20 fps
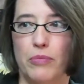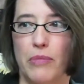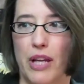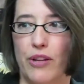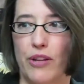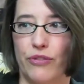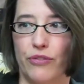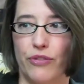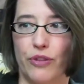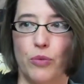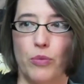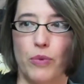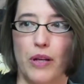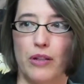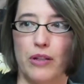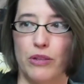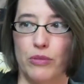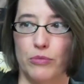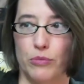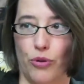make her feel
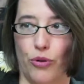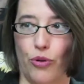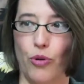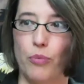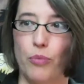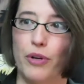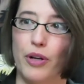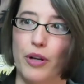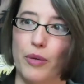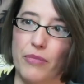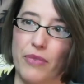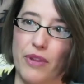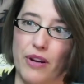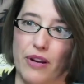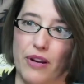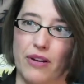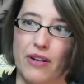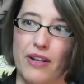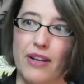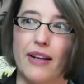welcome or open up
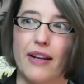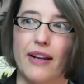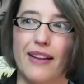their